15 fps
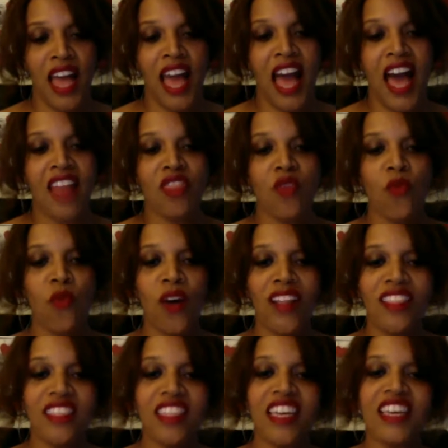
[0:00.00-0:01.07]
And the
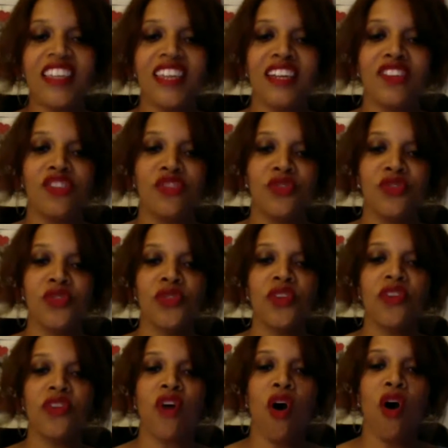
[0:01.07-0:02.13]
one thing that is
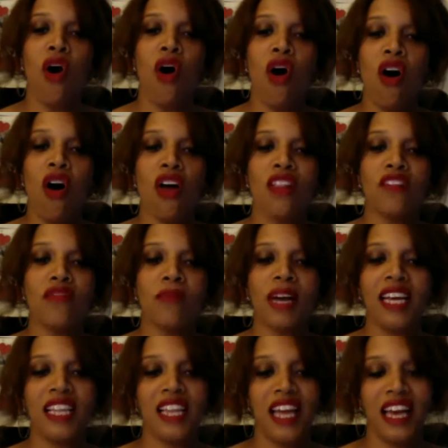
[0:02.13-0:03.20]
true of all of
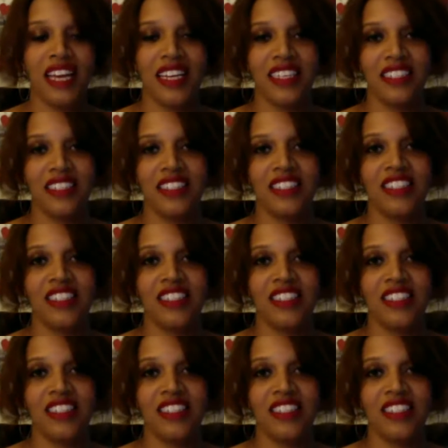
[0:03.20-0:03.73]
my clients